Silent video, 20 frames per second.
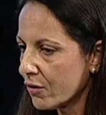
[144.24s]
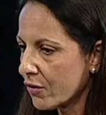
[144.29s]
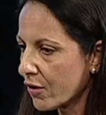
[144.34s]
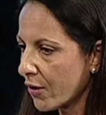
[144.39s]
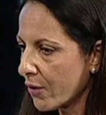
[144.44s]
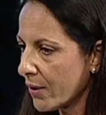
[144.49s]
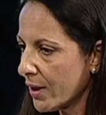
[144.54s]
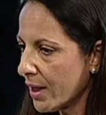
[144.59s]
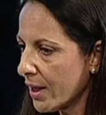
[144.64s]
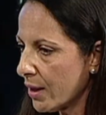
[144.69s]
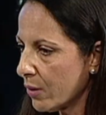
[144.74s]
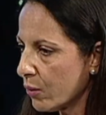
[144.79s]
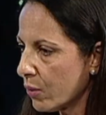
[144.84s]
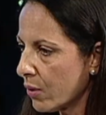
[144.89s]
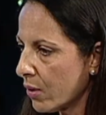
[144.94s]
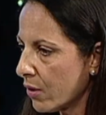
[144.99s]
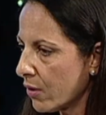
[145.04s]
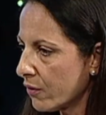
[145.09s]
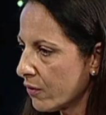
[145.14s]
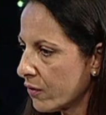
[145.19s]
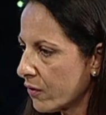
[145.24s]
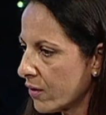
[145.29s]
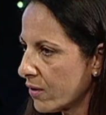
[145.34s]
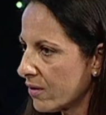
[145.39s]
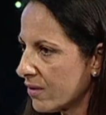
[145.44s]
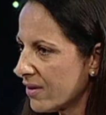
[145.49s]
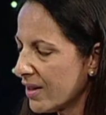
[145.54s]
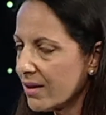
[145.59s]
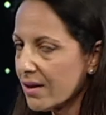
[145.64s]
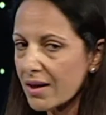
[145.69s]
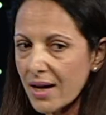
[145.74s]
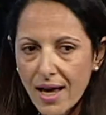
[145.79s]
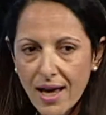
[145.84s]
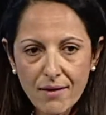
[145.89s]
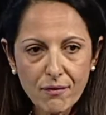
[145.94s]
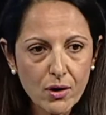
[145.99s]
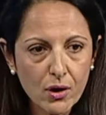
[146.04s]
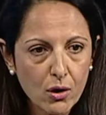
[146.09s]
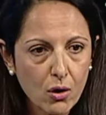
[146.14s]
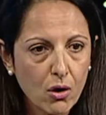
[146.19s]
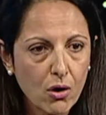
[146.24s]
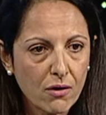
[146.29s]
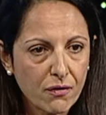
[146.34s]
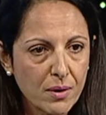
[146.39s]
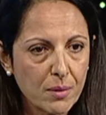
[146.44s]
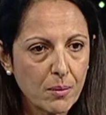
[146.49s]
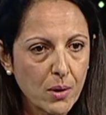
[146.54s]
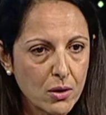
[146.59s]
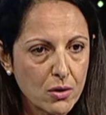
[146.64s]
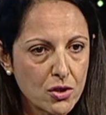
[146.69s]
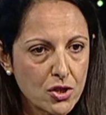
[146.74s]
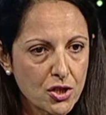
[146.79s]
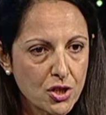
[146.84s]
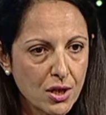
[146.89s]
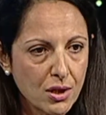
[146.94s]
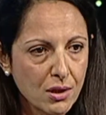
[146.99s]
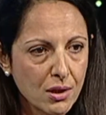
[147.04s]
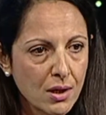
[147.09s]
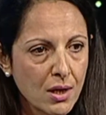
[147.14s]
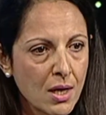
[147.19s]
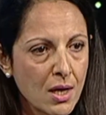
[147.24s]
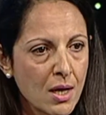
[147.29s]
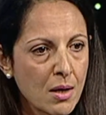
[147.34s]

So he was, didn't have a lot of emotion.